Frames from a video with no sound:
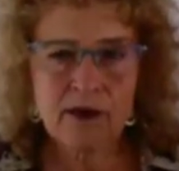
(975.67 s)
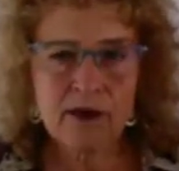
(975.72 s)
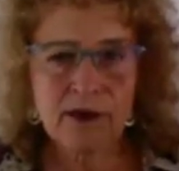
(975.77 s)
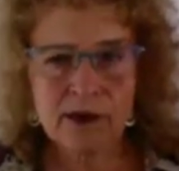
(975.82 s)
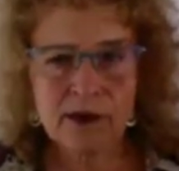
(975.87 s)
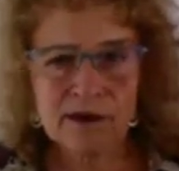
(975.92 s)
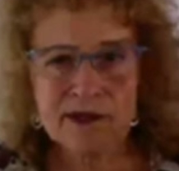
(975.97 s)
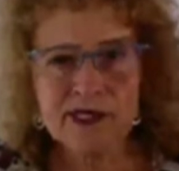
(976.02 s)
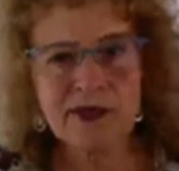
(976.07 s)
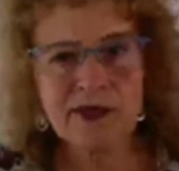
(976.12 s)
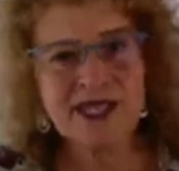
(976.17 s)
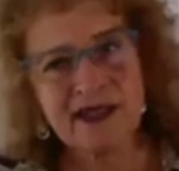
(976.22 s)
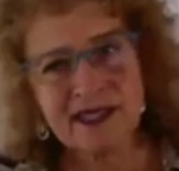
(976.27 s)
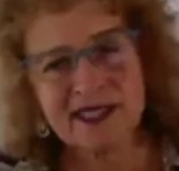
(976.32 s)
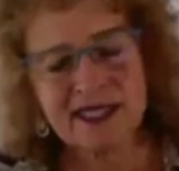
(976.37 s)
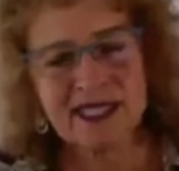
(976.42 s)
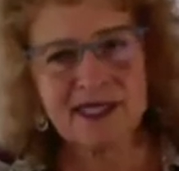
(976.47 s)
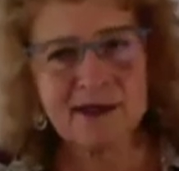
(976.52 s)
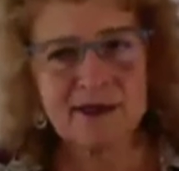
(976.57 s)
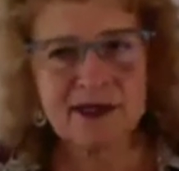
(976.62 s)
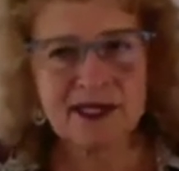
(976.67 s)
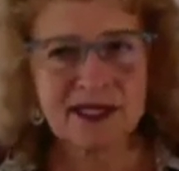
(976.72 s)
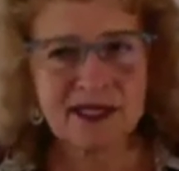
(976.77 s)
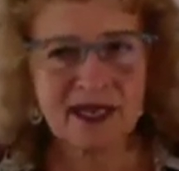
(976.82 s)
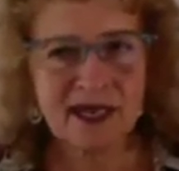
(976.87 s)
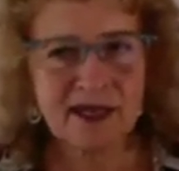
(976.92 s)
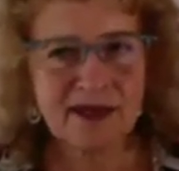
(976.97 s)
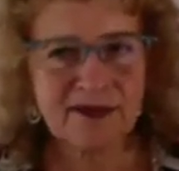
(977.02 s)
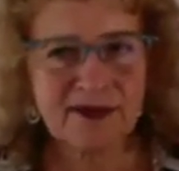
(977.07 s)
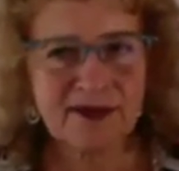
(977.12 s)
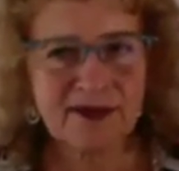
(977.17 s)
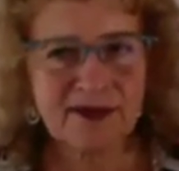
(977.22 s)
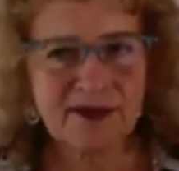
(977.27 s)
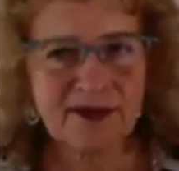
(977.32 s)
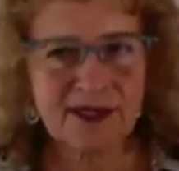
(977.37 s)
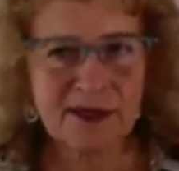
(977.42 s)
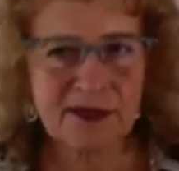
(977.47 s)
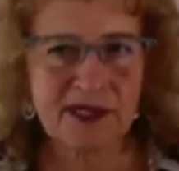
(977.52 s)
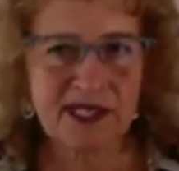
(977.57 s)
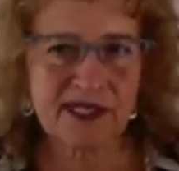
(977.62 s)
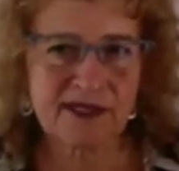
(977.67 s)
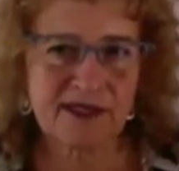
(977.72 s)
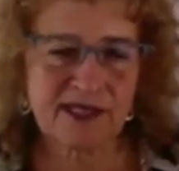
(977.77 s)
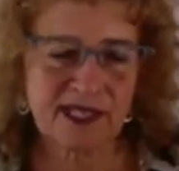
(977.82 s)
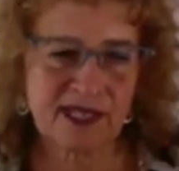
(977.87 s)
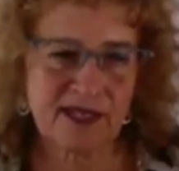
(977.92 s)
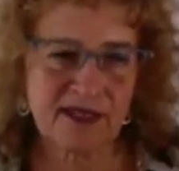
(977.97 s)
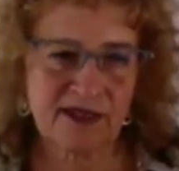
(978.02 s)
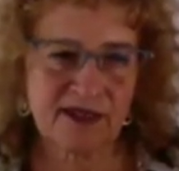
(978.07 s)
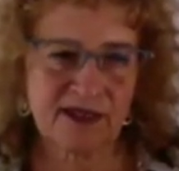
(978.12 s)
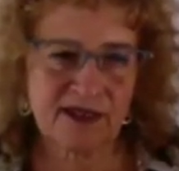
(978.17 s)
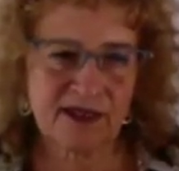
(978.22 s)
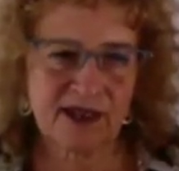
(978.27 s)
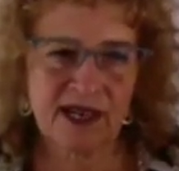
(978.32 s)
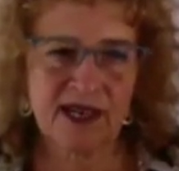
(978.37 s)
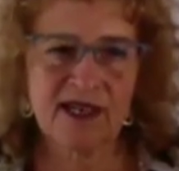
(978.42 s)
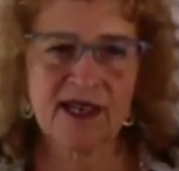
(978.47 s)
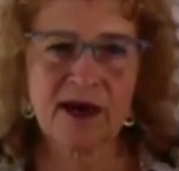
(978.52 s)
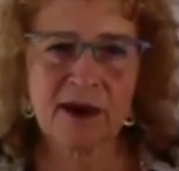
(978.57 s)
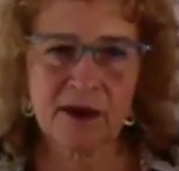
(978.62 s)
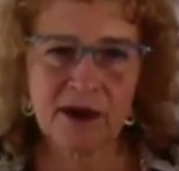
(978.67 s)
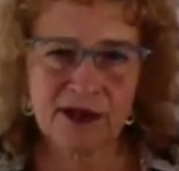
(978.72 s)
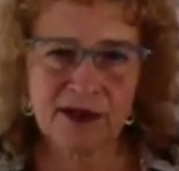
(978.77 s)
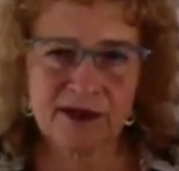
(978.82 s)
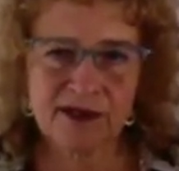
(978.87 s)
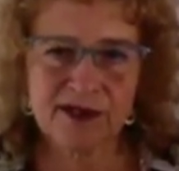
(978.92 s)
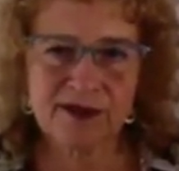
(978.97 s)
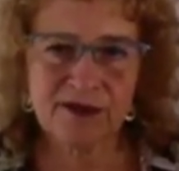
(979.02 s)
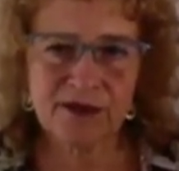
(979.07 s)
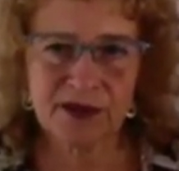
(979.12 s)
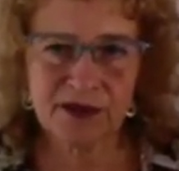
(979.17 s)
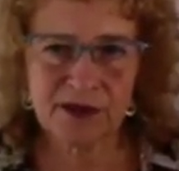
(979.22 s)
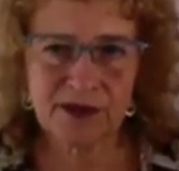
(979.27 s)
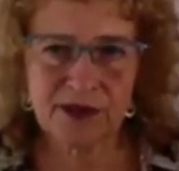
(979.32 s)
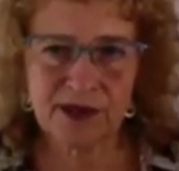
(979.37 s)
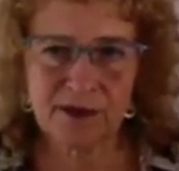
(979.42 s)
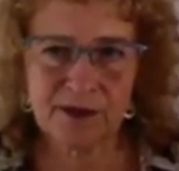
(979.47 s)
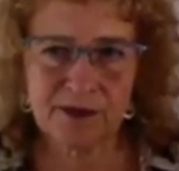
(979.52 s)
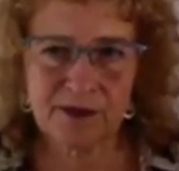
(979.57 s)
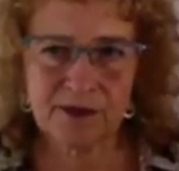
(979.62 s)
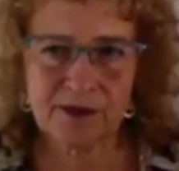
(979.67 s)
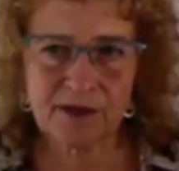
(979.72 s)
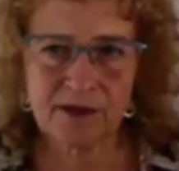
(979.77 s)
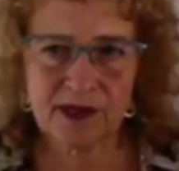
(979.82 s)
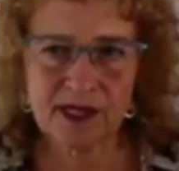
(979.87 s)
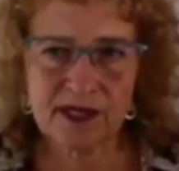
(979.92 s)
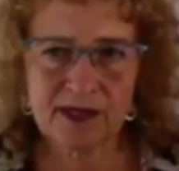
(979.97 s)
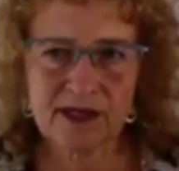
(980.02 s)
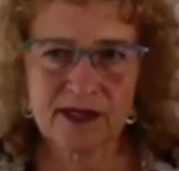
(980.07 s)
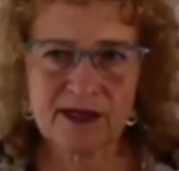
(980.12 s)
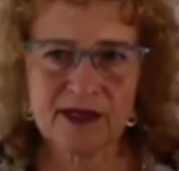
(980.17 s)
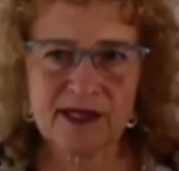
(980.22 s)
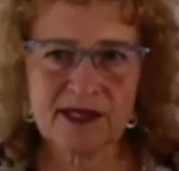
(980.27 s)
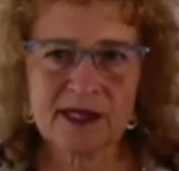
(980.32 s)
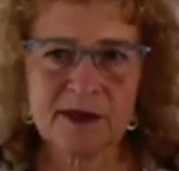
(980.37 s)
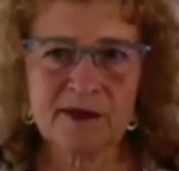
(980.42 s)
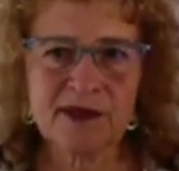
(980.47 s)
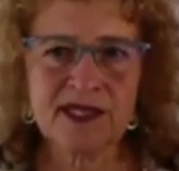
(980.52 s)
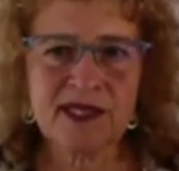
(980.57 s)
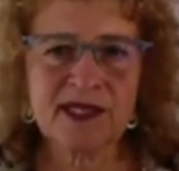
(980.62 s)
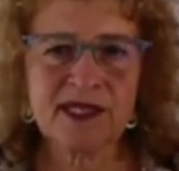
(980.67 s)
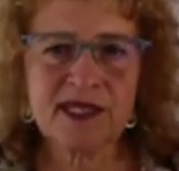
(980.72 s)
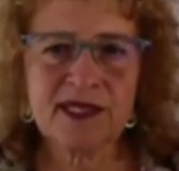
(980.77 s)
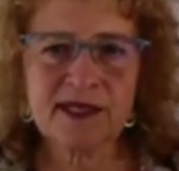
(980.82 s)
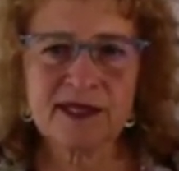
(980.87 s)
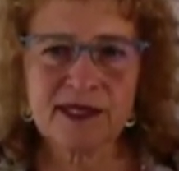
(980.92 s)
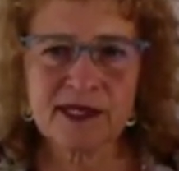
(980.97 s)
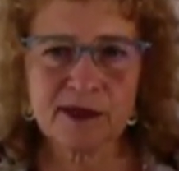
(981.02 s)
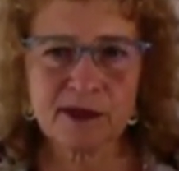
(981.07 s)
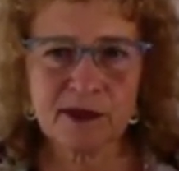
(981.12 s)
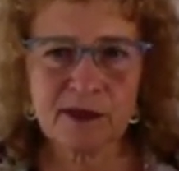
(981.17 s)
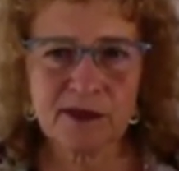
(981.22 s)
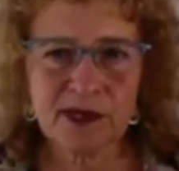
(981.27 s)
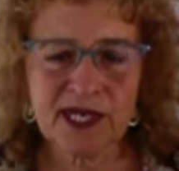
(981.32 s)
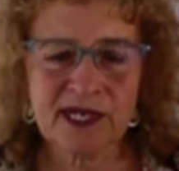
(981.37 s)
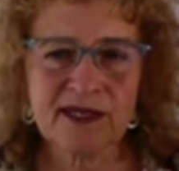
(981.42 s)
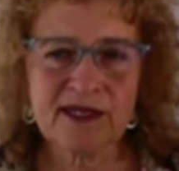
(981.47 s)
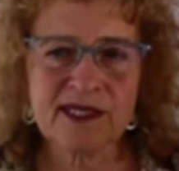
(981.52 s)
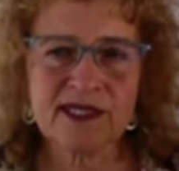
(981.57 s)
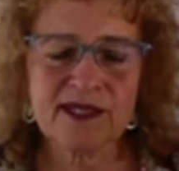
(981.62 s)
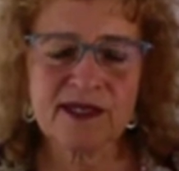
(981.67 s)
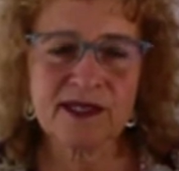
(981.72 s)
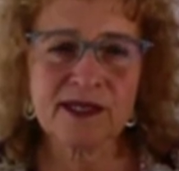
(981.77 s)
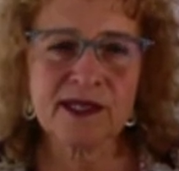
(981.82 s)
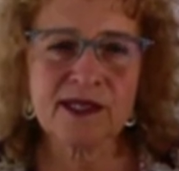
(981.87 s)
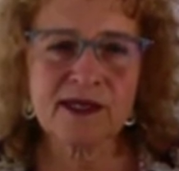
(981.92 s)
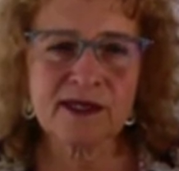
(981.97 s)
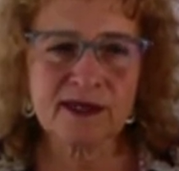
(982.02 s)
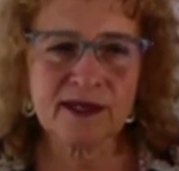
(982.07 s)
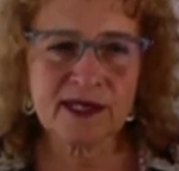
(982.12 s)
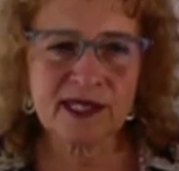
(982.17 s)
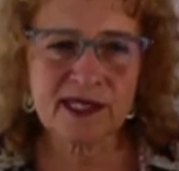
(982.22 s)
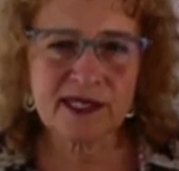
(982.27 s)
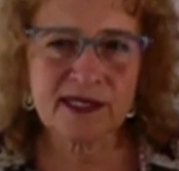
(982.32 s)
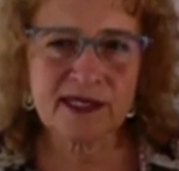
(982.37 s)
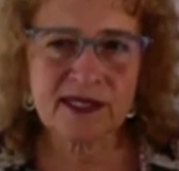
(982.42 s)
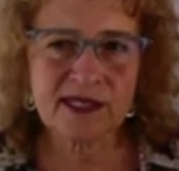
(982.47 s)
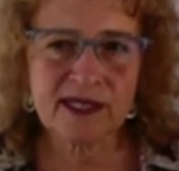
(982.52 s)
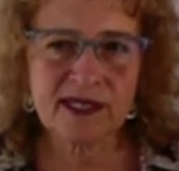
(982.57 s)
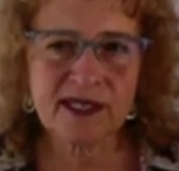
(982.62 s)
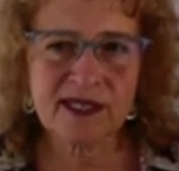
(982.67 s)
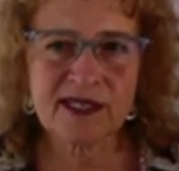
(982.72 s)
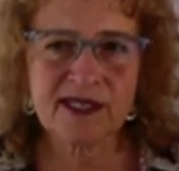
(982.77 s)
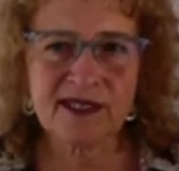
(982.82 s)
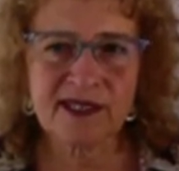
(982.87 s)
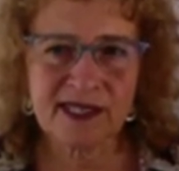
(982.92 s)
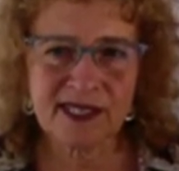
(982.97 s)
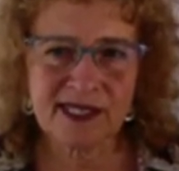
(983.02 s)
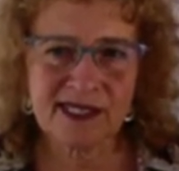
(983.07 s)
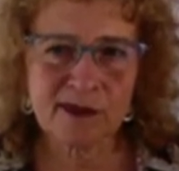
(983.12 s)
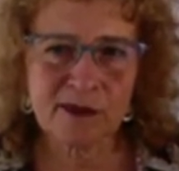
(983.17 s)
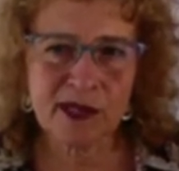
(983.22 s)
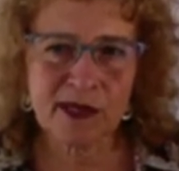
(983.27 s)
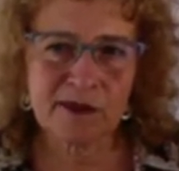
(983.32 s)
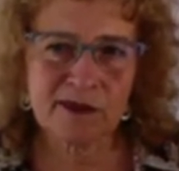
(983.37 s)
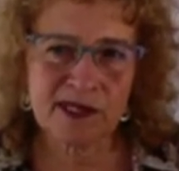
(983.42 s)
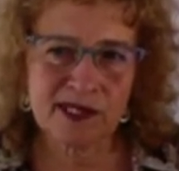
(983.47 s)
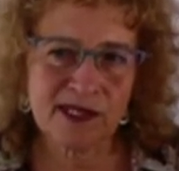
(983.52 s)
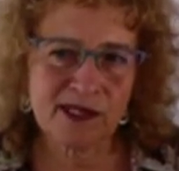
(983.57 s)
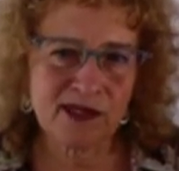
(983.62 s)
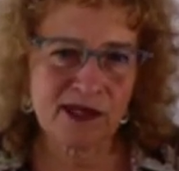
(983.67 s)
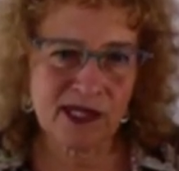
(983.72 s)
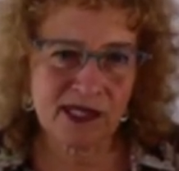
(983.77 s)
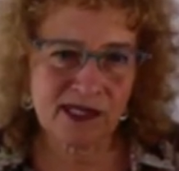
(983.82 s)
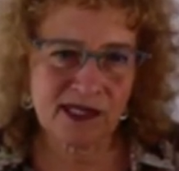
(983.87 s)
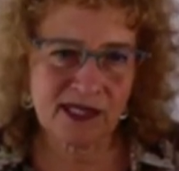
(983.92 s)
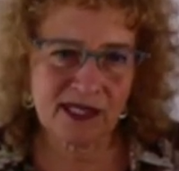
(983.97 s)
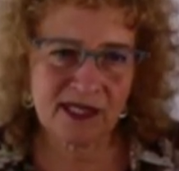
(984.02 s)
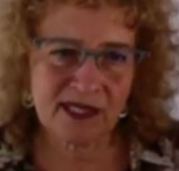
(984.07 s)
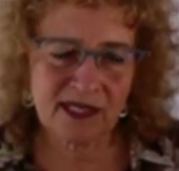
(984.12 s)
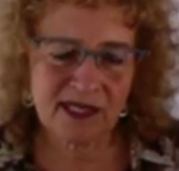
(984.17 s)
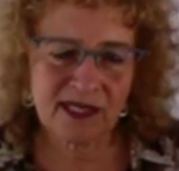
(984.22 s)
or between how they see themselves around gender and how others view them. So there can be years when parents are clueless that their kids might be struggling.